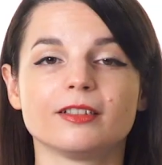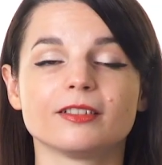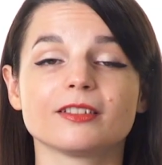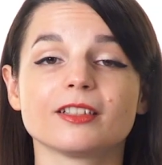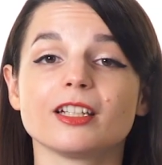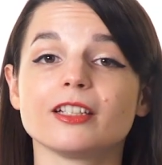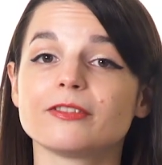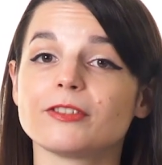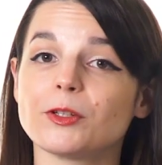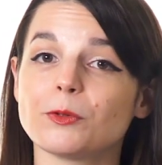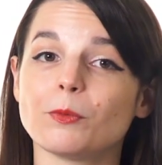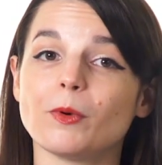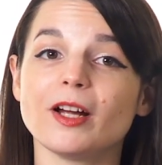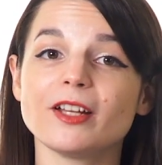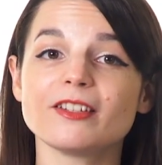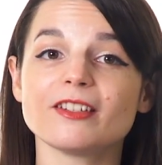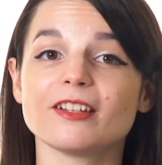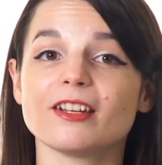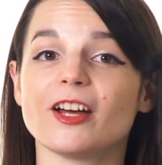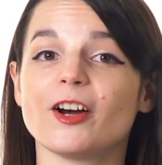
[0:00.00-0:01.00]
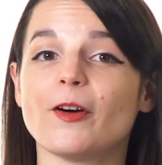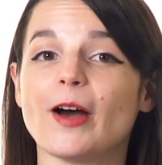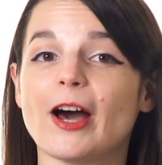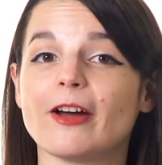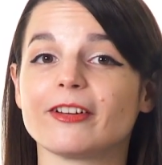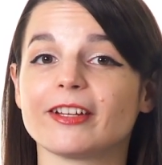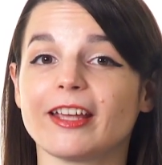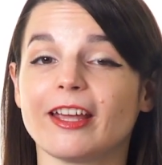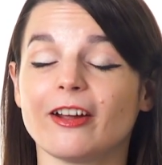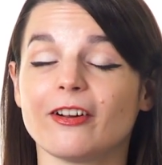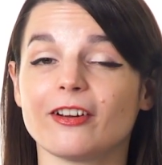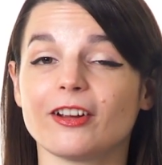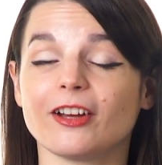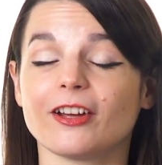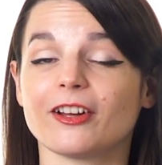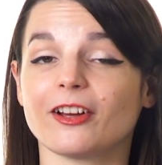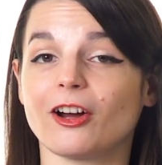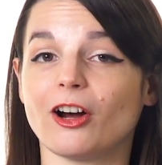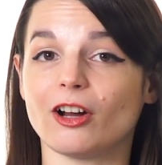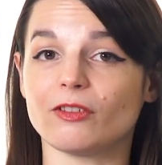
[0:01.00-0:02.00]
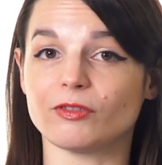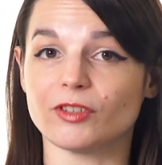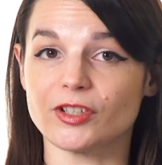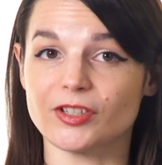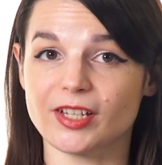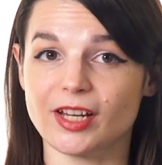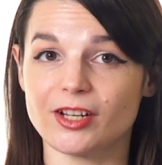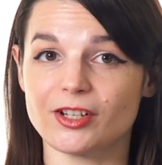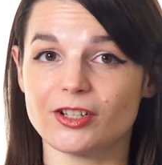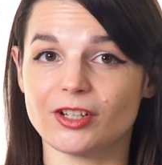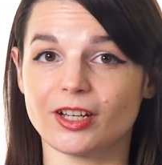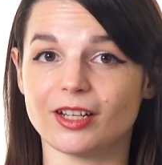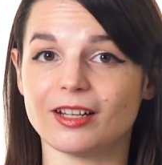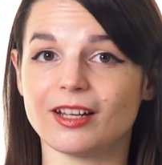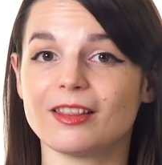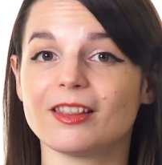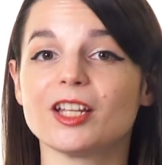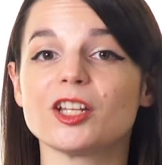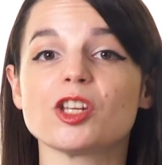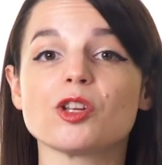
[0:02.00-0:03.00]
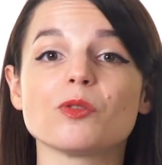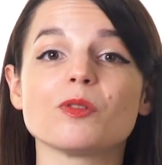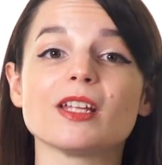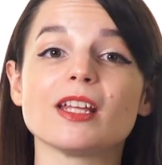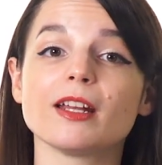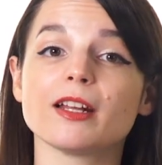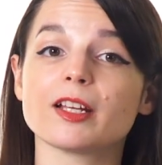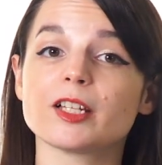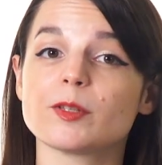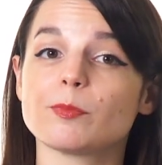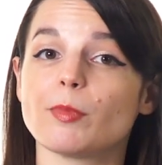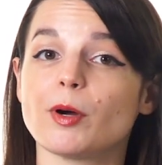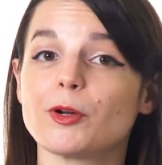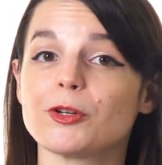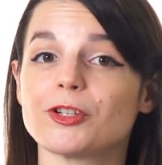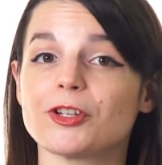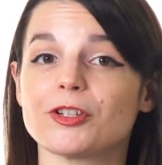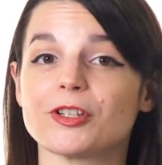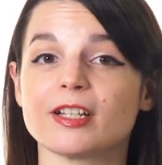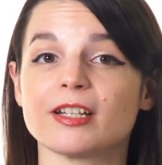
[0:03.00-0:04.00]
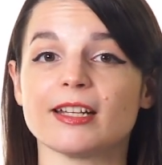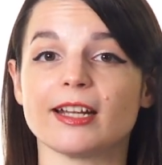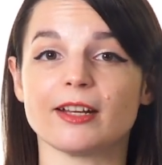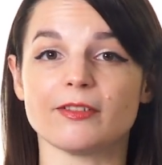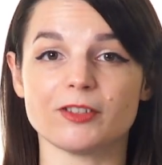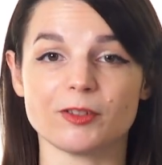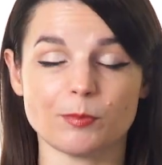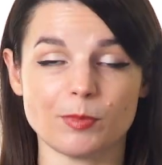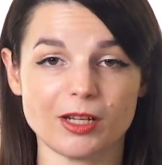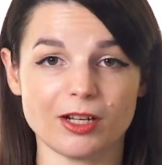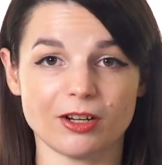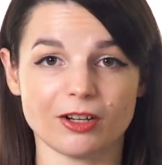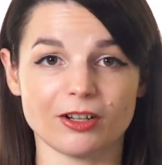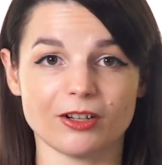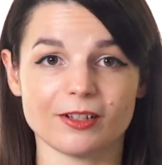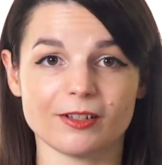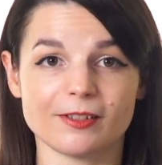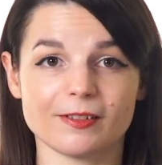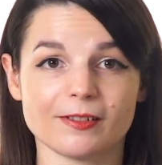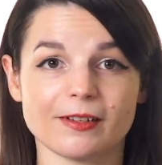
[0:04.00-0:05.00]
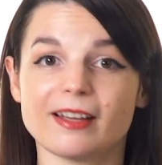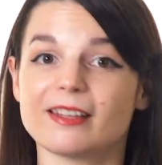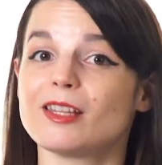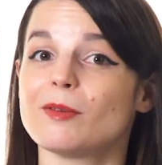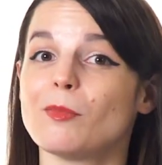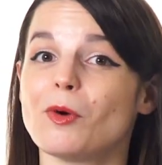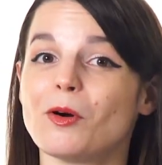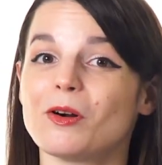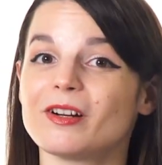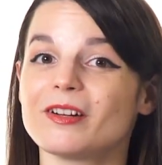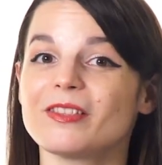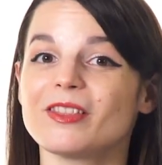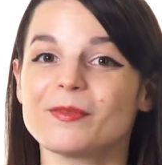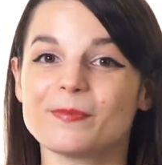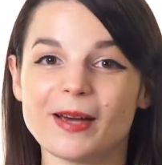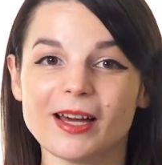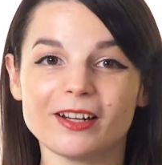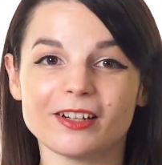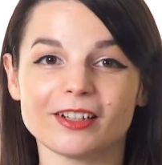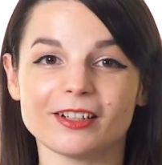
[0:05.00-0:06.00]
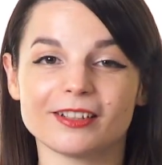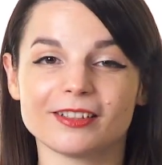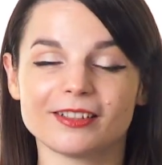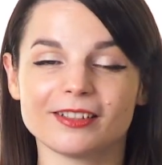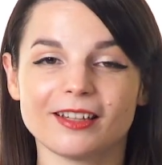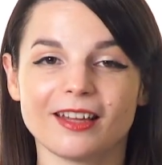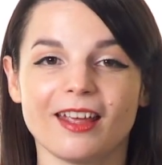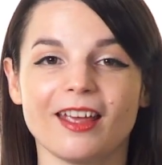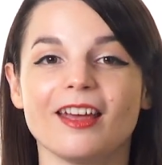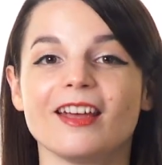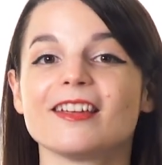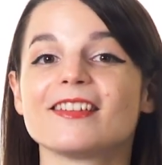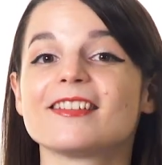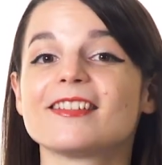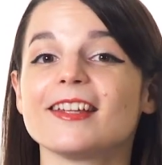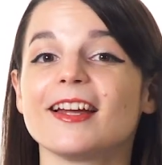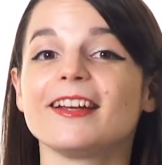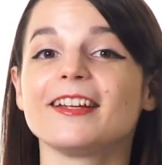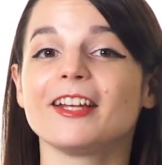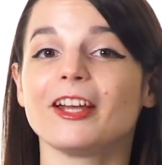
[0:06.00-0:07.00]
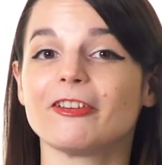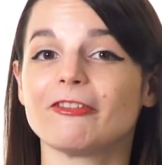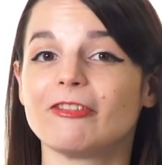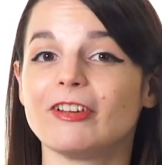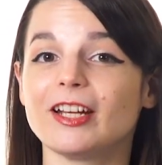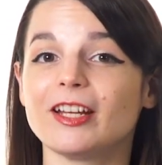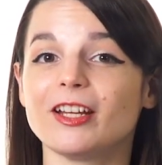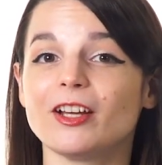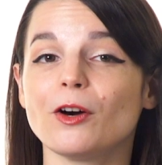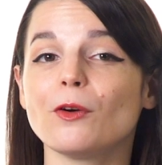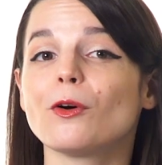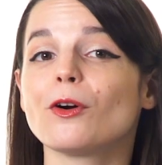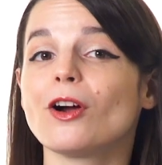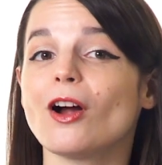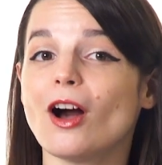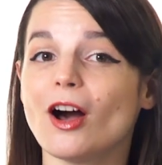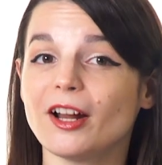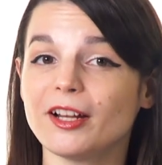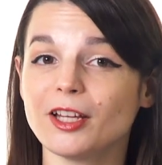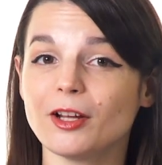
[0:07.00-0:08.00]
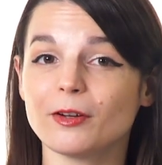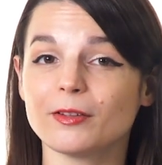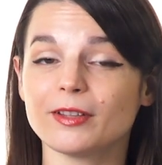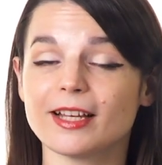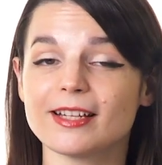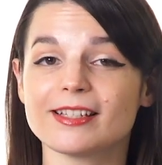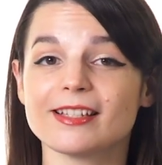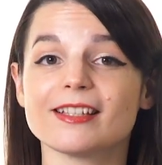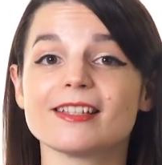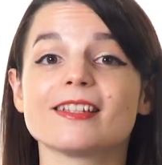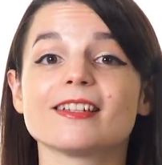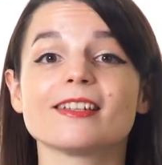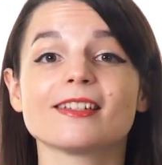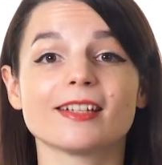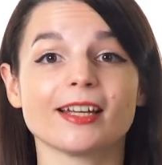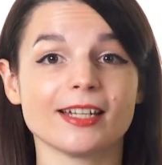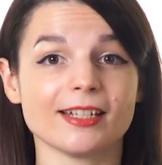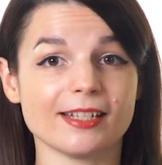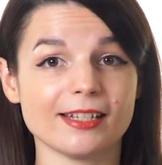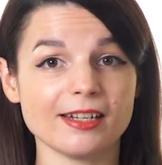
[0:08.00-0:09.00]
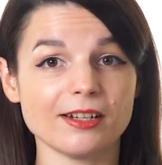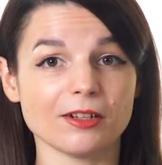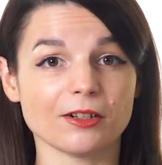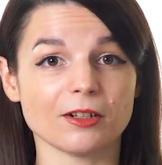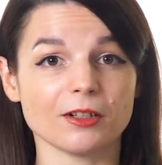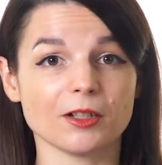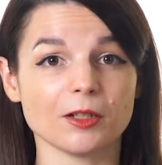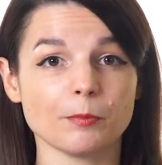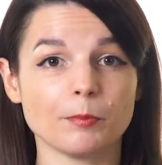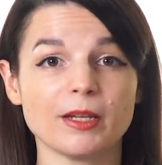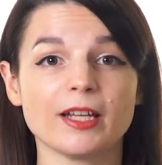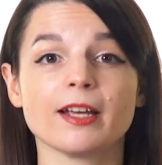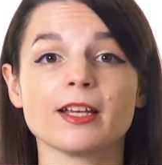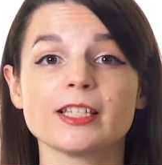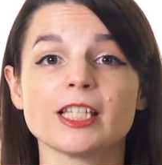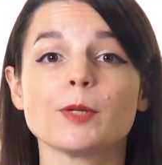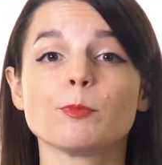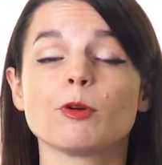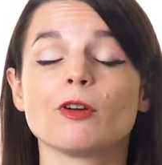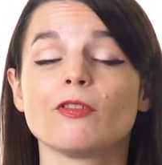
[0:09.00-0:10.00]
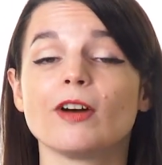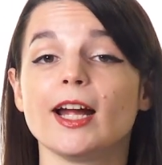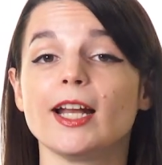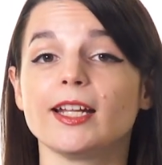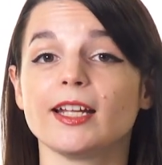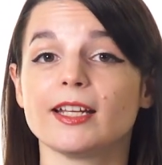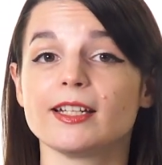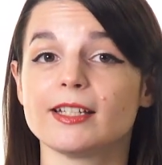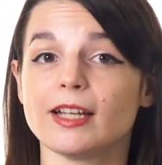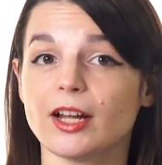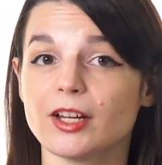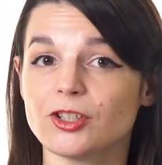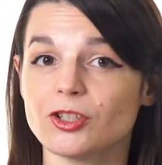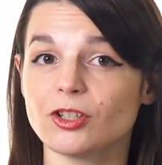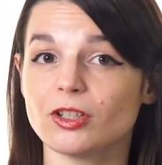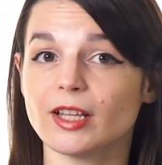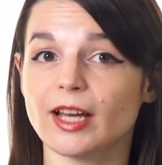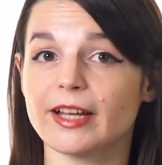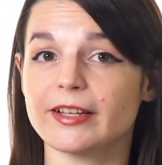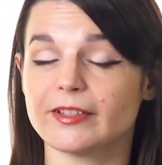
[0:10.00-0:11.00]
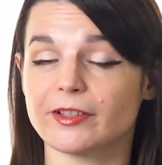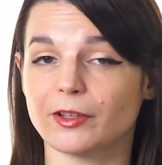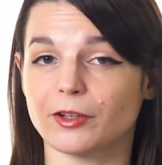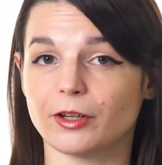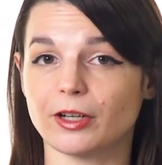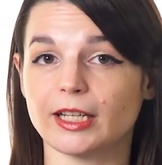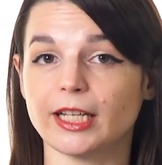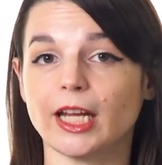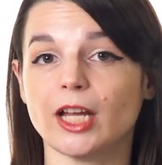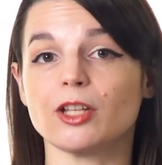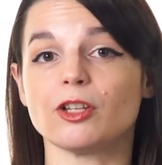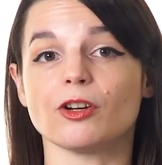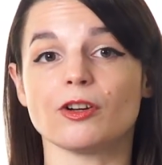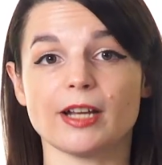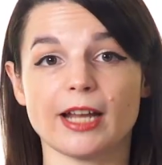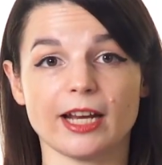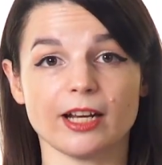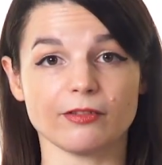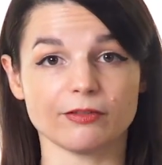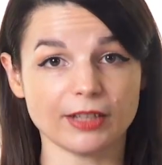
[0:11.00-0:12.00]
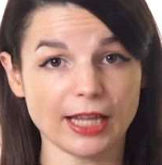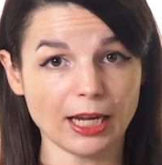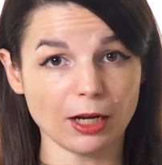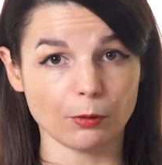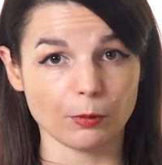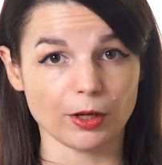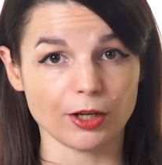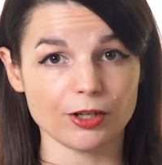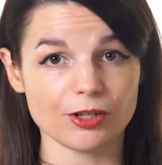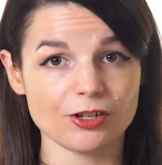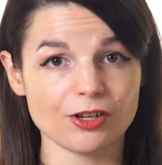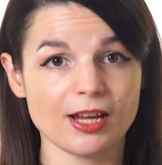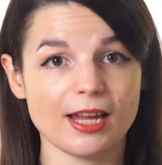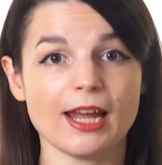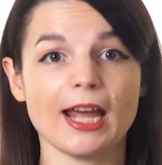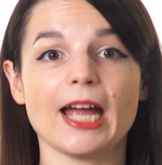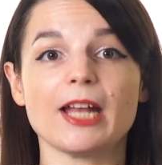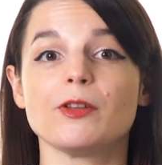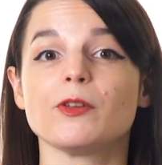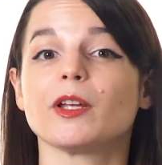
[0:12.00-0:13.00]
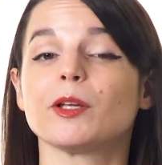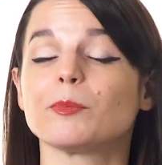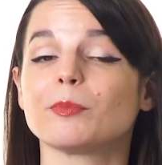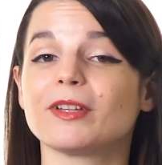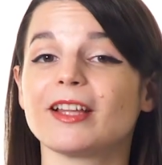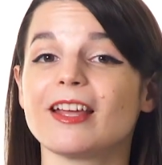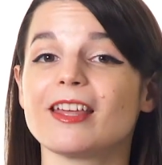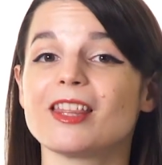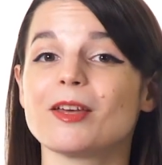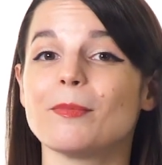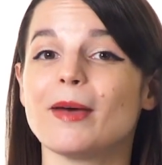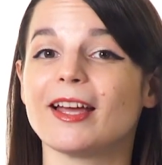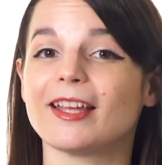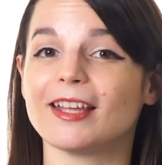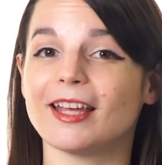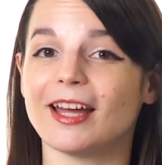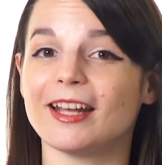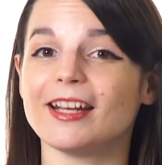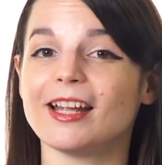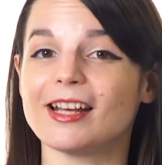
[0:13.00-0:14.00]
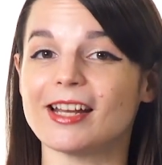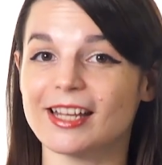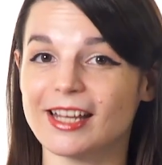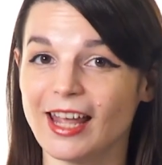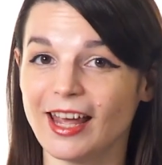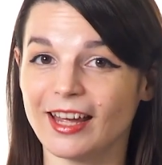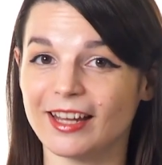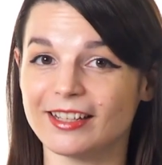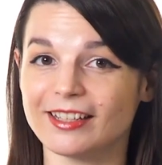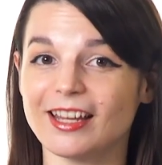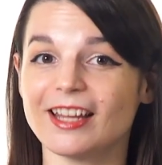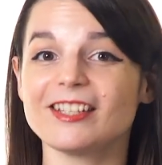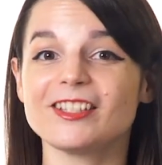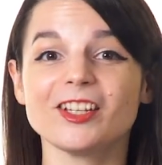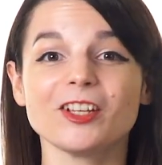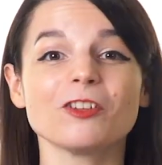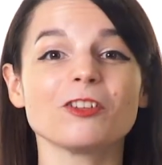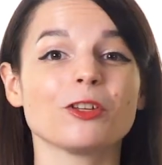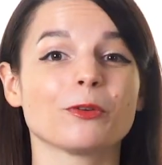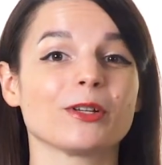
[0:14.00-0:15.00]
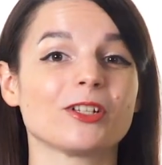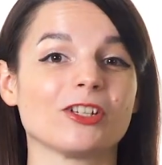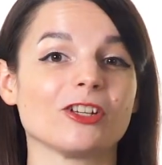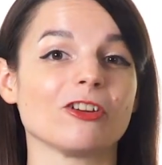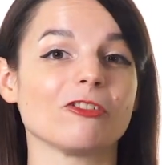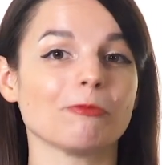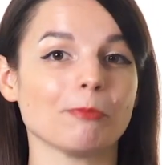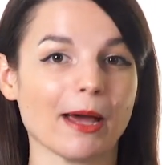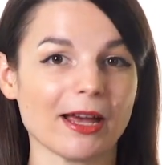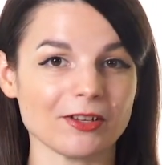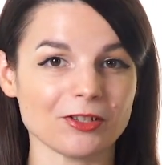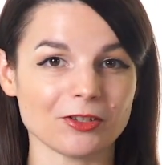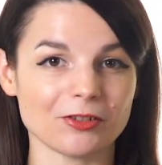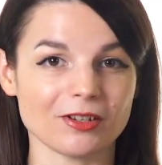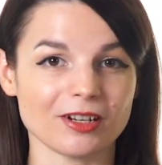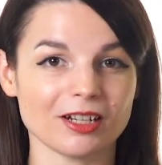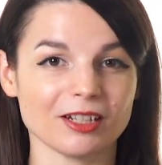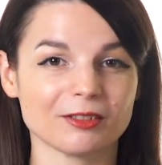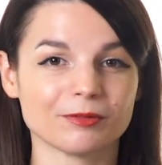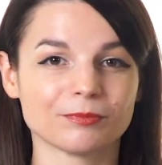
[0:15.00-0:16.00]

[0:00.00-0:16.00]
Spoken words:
If you want to know how to carry on a conversation, then you need exposure to native speakers, and the more, the better. Studying video or audio lessons is ideal because they provide contextualized learning in your native language, and you can play them again and again until you achieve mastery.